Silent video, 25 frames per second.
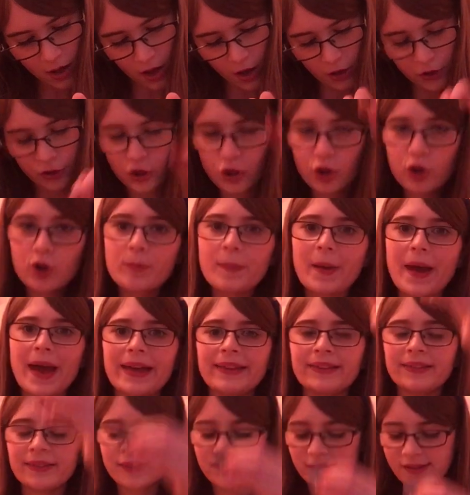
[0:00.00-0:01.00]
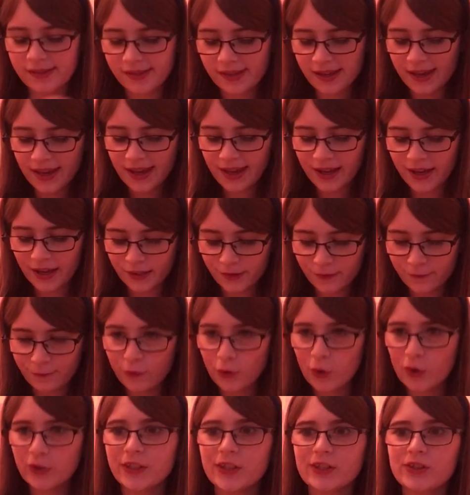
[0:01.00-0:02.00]
a two pence is
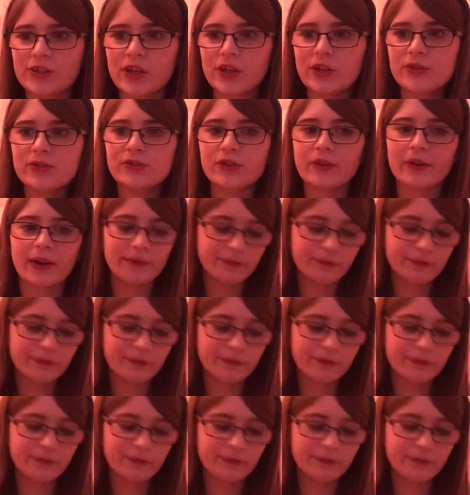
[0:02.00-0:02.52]
42 so